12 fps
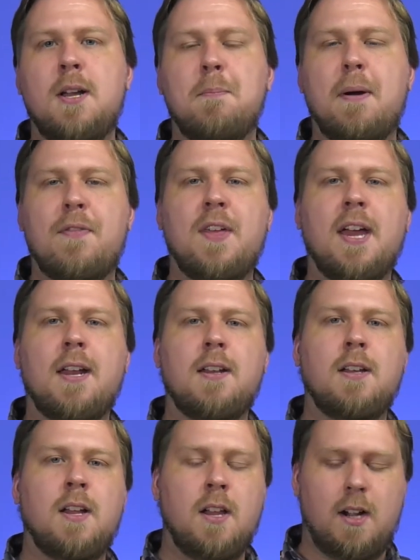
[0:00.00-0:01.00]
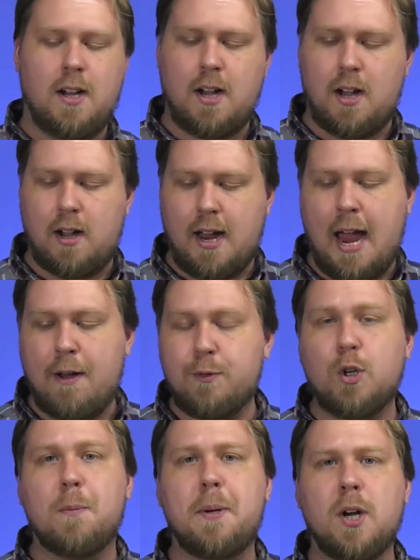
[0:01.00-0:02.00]
But then
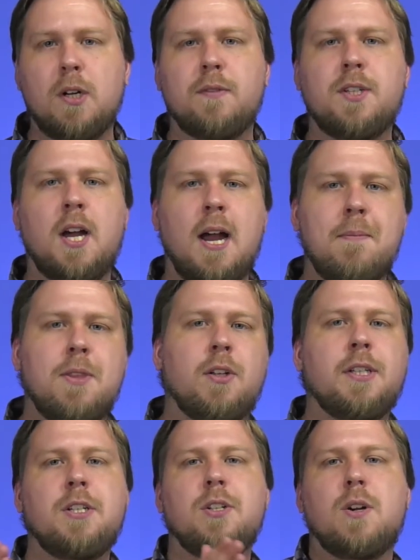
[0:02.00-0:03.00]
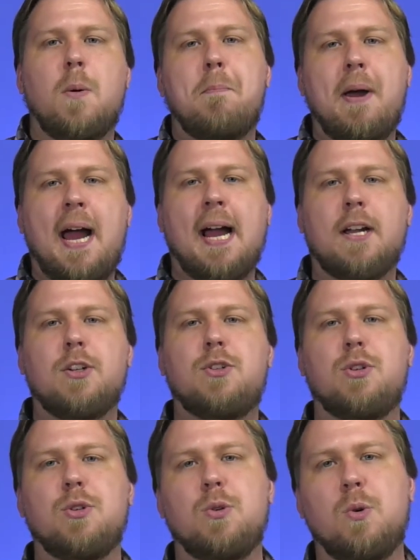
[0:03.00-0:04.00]
after a period of time, they'll need to go back
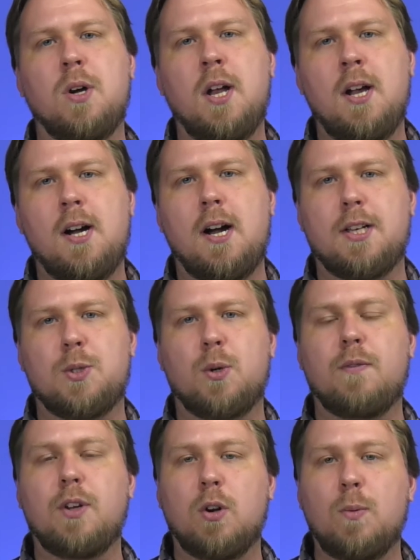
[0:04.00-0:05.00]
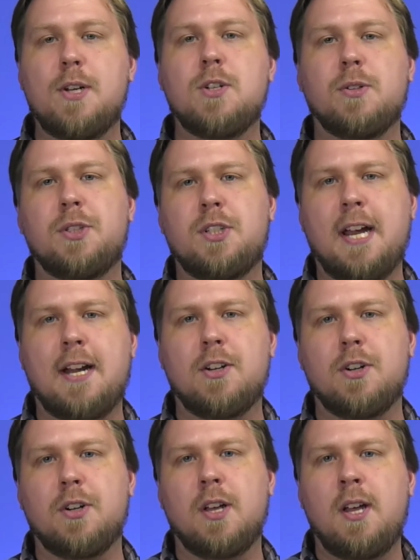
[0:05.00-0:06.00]
to sort of their original
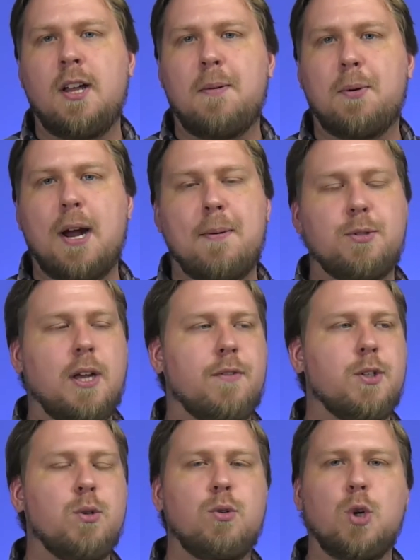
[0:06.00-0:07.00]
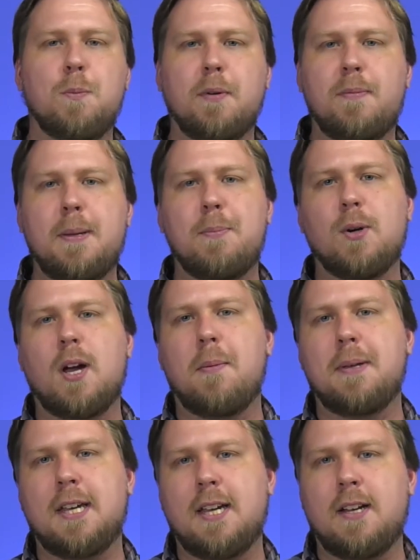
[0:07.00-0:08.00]
standard. Perhaps you have a new group of people
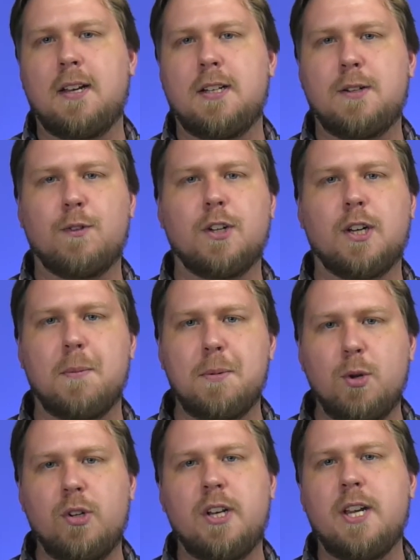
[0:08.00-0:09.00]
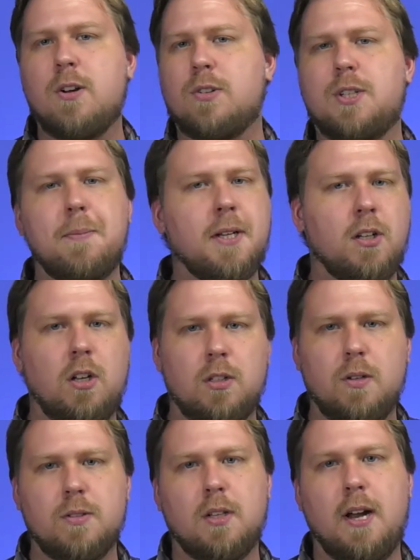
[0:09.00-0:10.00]
coming in, a different community or something along
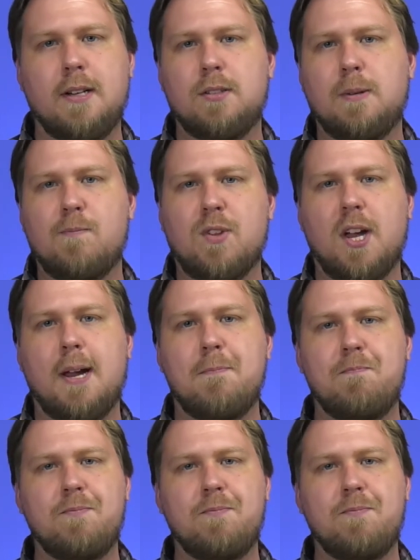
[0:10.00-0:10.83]
those lines. Okay.